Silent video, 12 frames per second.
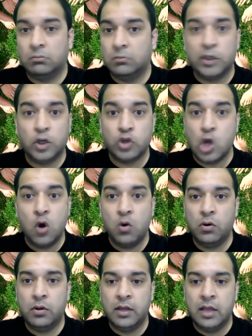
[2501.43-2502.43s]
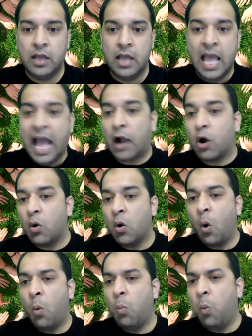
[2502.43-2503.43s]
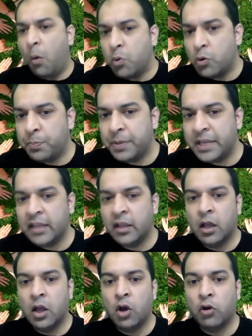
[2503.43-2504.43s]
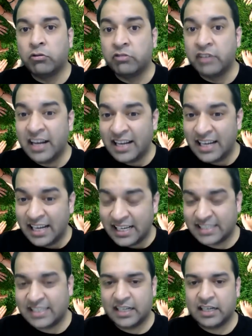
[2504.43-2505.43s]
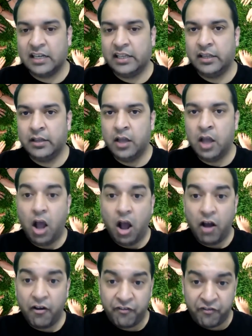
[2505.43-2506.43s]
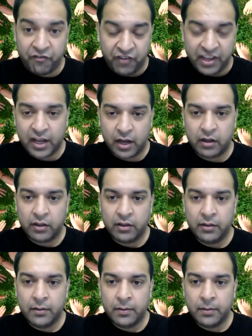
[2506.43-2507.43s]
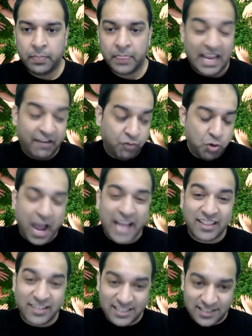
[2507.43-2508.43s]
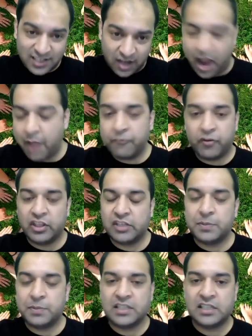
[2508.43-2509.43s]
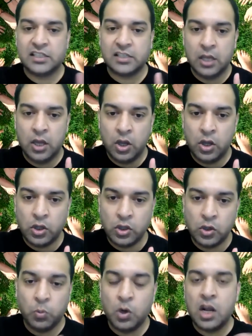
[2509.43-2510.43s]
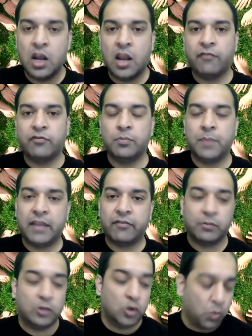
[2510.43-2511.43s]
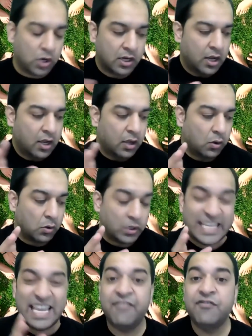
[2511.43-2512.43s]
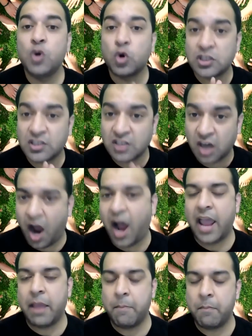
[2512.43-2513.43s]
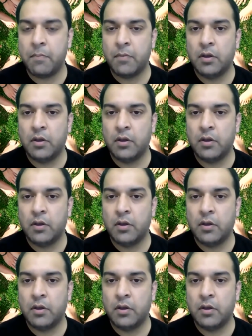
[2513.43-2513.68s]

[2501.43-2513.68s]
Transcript: He goes, no. I go, what would be realistically a figure that if you had the time for this business, you would love to make from, you would give your time